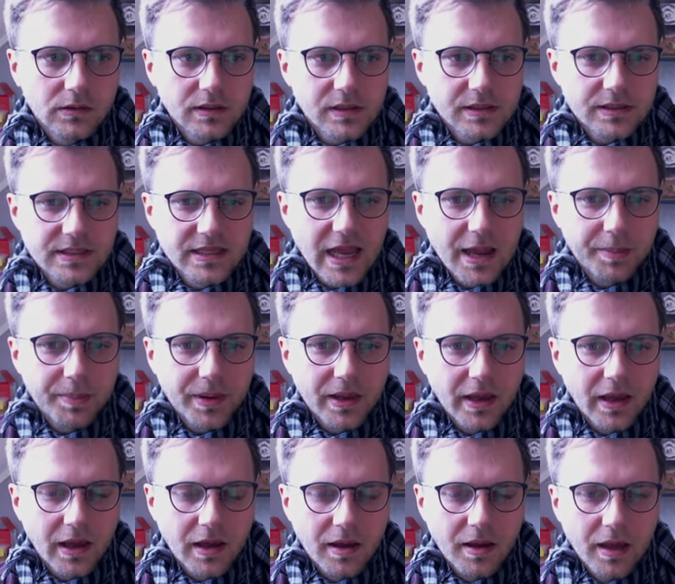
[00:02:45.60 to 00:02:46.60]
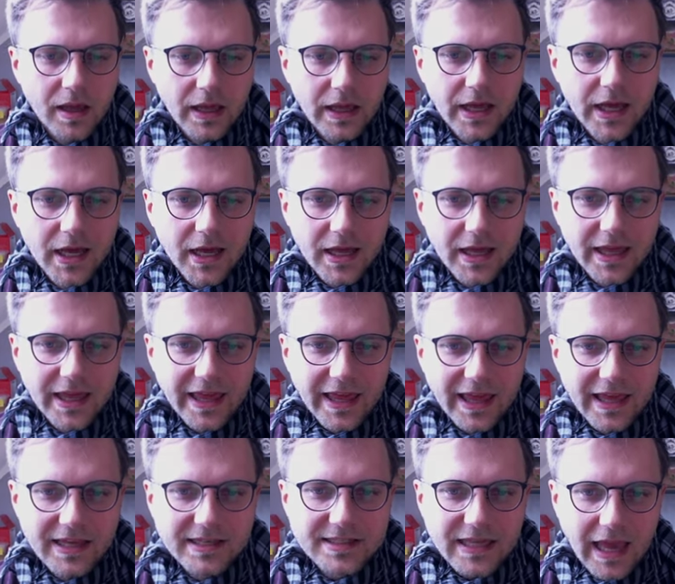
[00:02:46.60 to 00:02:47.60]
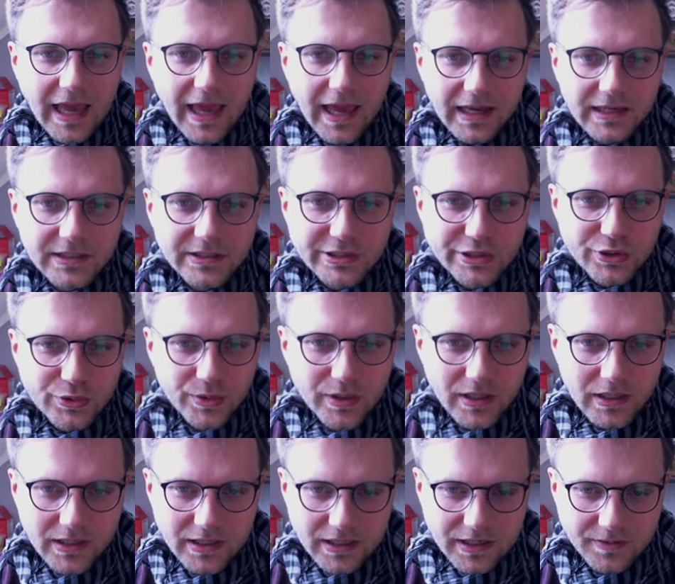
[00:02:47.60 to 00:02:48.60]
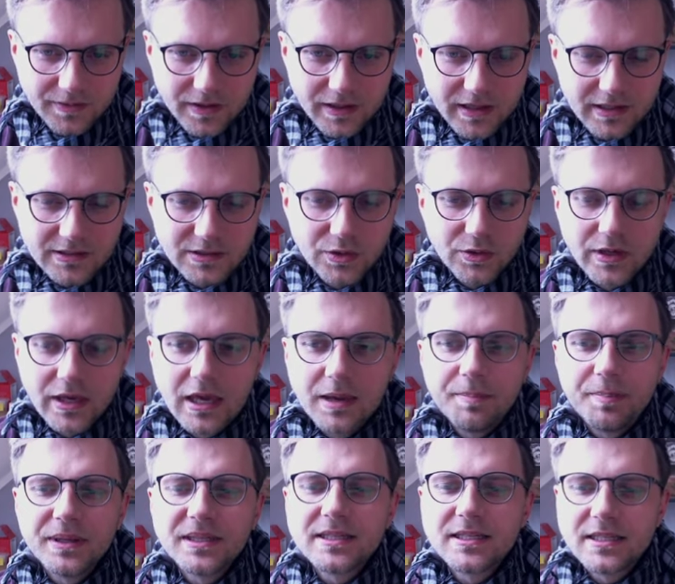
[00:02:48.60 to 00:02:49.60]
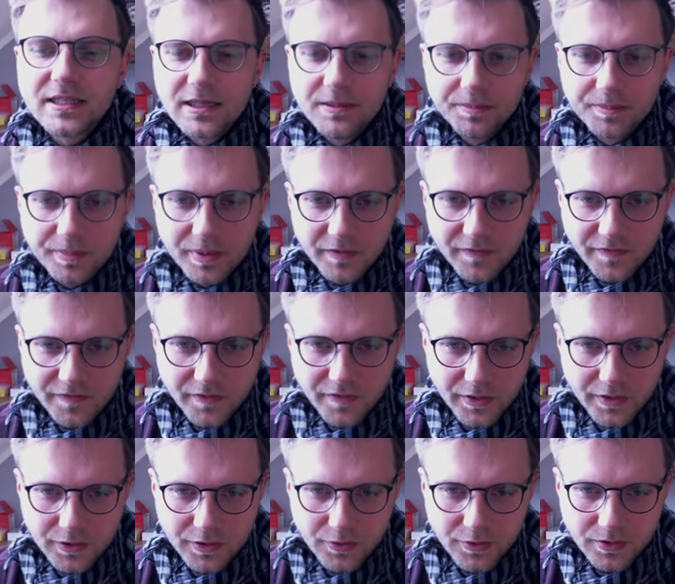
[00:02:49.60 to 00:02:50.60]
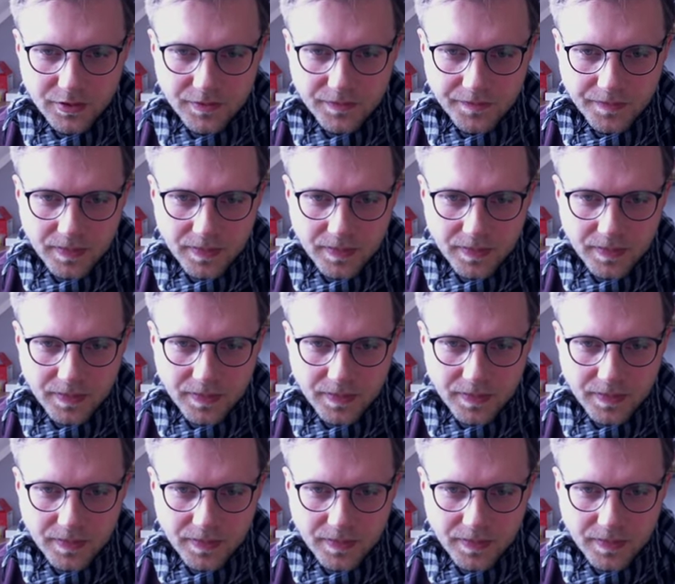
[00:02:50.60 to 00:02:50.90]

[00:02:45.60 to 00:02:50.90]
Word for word: snapping is actually to keep it simple for you